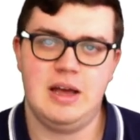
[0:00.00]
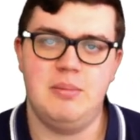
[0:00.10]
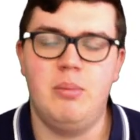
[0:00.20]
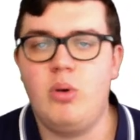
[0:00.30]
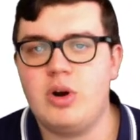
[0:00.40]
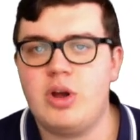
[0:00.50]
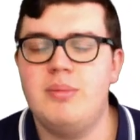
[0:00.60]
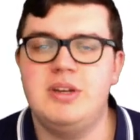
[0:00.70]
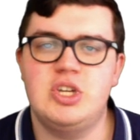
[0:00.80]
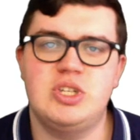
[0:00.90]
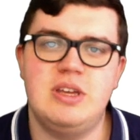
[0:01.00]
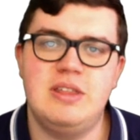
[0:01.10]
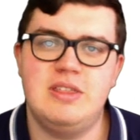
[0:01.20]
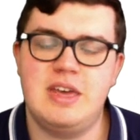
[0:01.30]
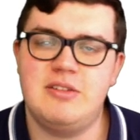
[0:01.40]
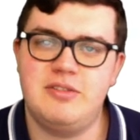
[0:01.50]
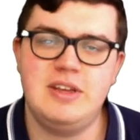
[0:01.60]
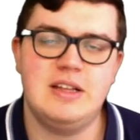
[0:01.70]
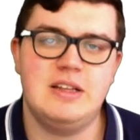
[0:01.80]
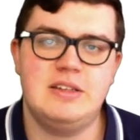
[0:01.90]
more competition in that
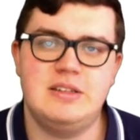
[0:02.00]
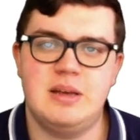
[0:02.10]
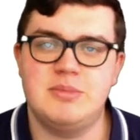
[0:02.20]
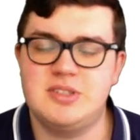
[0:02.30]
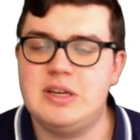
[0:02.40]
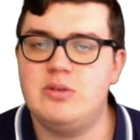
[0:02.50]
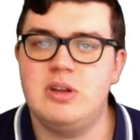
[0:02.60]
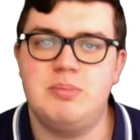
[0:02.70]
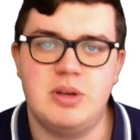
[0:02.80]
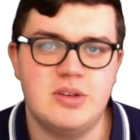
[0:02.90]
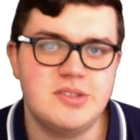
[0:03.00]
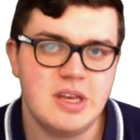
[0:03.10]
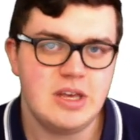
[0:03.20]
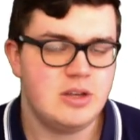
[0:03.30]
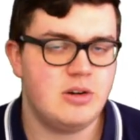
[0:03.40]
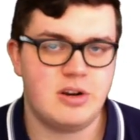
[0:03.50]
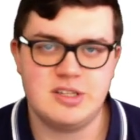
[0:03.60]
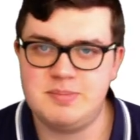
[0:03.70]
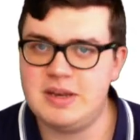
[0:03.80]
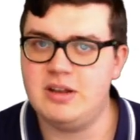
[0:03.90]
field. Stick to it because you're going to
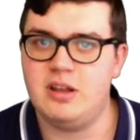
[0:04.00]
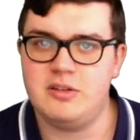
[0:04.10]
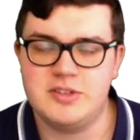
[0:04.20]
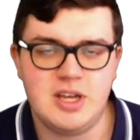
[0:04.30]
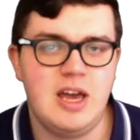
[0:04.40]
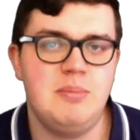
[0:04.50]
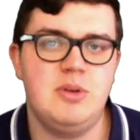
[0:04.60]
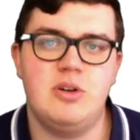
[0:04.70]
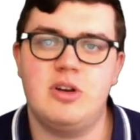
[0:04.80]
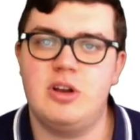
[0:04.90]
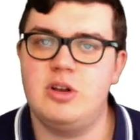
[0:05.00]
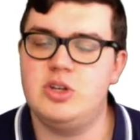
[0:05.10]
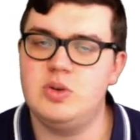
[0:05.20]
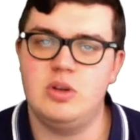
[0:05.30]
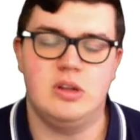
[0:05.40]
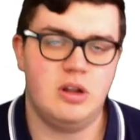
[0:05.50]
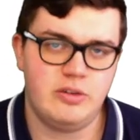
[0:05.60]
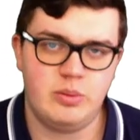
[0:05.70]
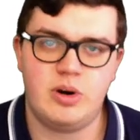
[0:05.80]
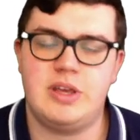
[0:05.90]
spend a lot of time, you're going to do a lot
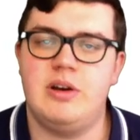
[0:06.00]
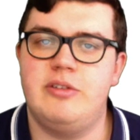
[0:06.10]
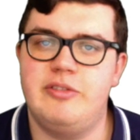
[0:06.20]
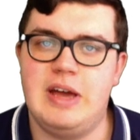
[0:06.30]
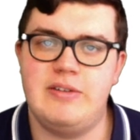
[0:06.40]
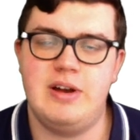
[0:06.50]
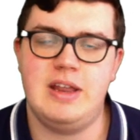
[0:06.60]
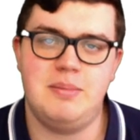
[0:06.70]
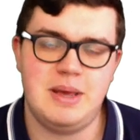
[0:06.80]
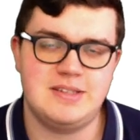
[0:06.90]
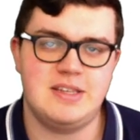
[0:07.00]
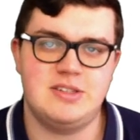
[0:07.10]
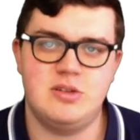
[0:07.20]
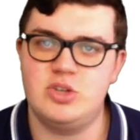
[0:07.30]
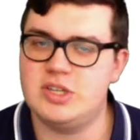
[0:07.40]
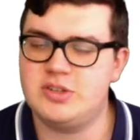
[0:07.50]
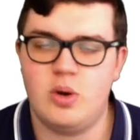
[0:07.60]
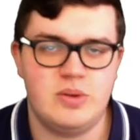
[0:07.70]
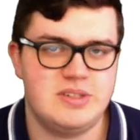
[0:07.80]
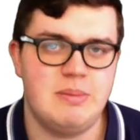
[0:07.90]
of work here on Fiverr, and it makes sense to just go
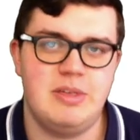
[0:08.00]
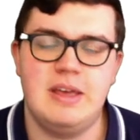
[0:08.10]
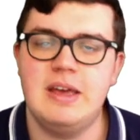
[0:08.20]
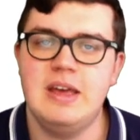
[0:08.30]
with something